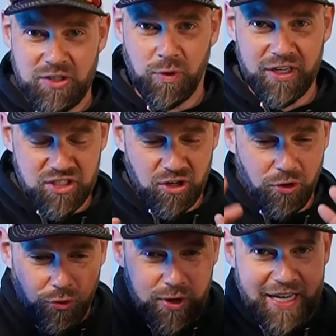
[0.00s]
We're going to
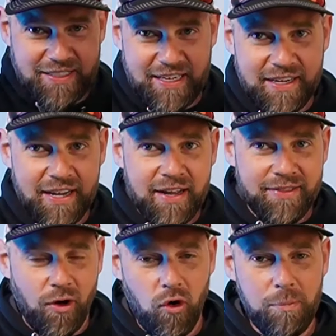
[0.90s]
start 3Sing.
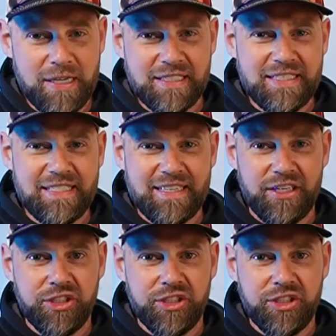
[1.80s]
The whole business is going to